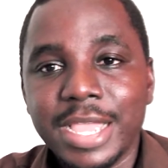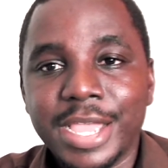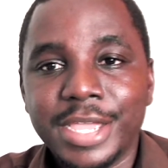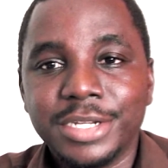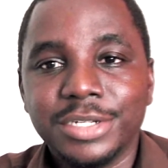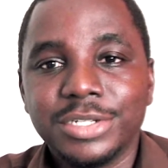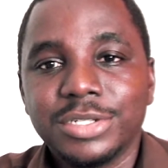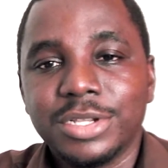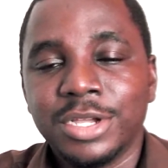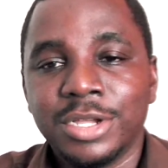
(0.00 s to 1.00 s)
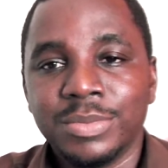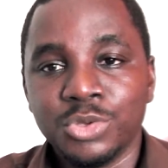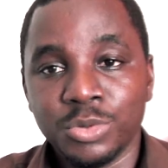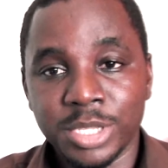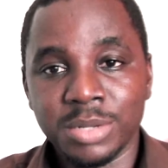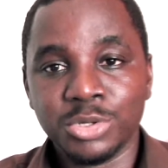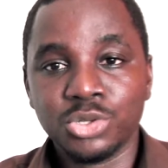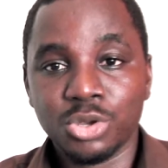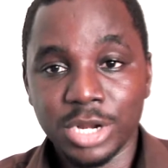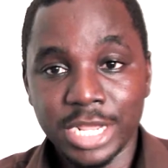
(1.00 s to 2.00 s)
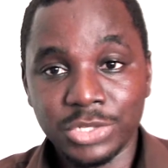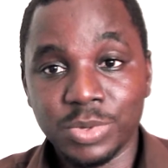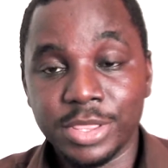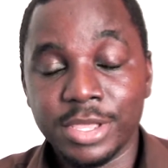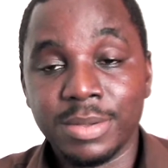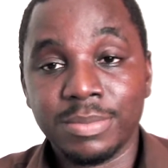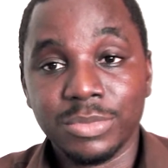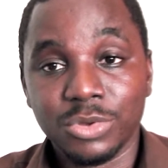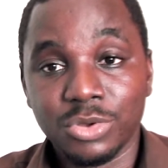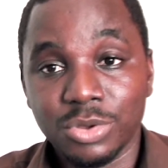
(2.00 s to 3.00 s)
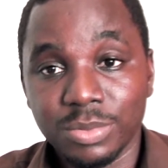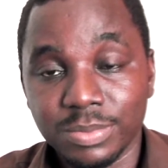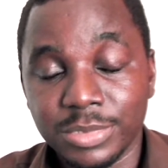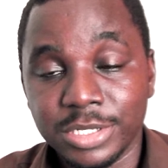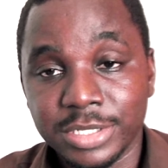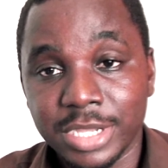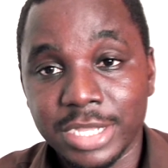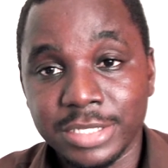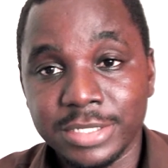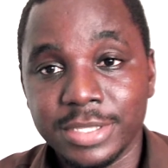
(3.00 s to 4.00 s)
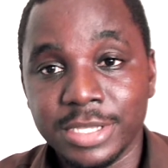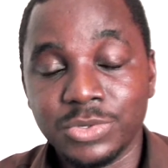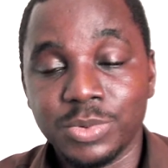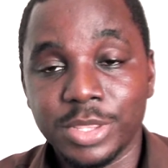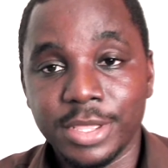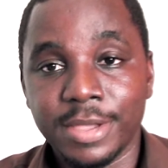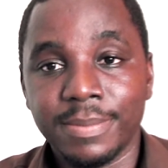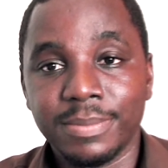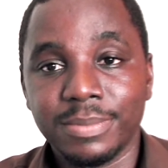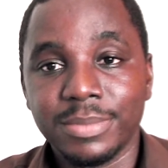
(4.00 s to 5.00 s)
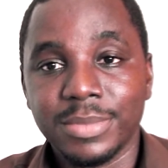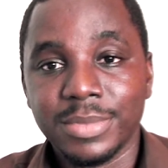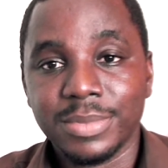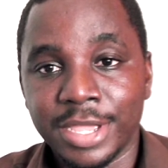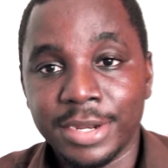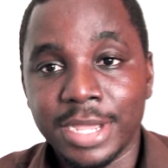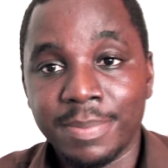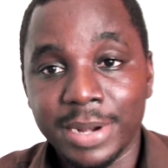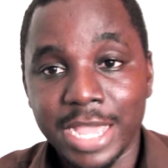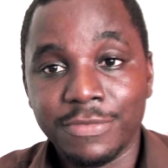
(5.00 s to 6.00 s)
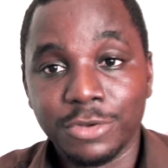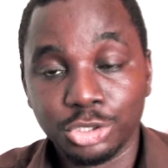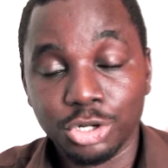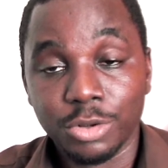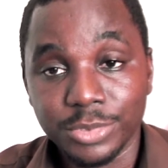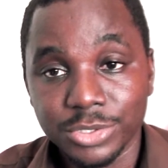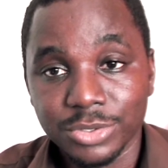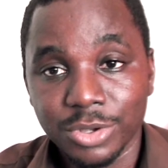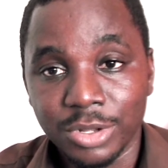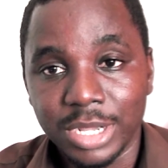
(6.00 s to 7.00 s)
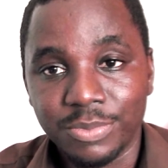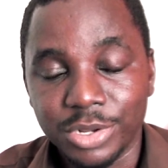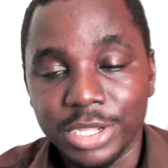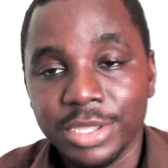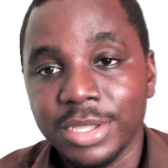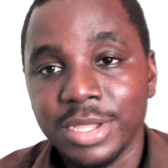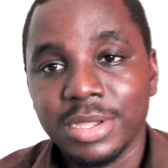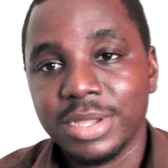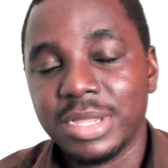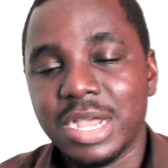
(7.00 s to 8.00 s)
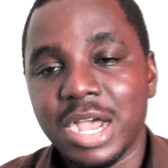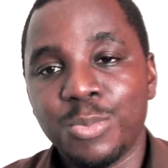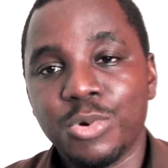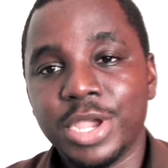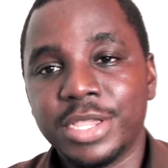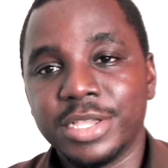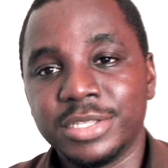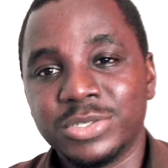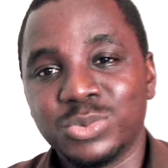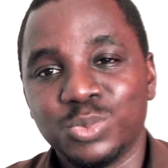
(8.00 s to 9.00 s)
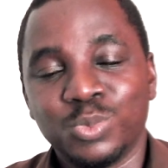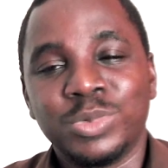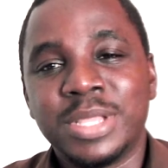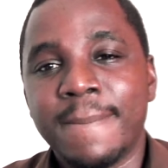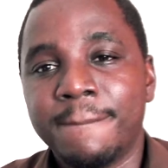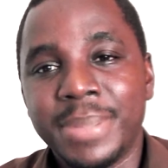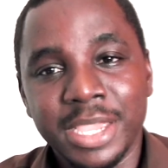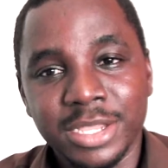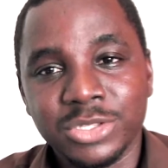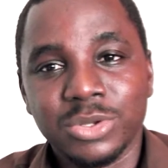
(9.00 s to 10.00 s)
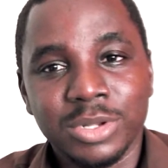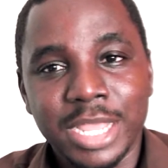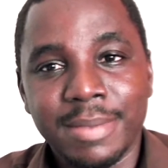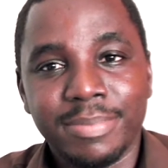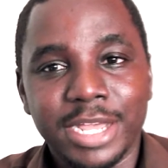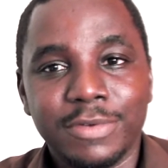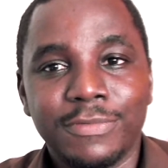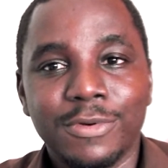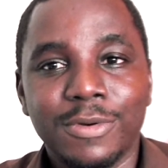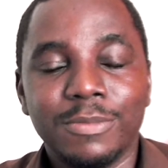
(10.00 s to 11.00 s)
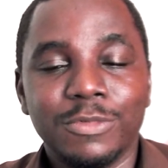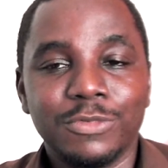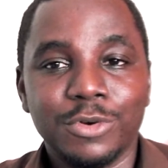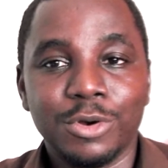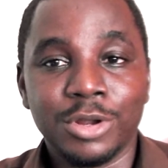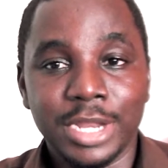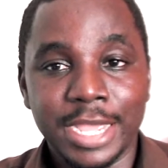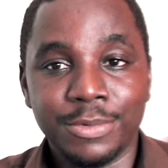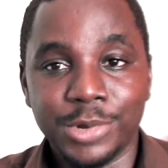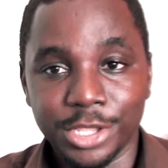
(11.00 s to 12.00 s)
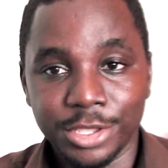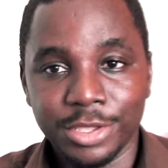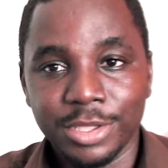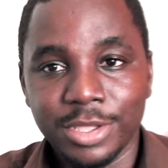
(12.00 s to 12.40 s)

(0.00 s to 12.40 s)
and you'll be able to connect with them, discuss things with them, and apply for jobs on Upwork. Upwork is the biggest online platform for online work.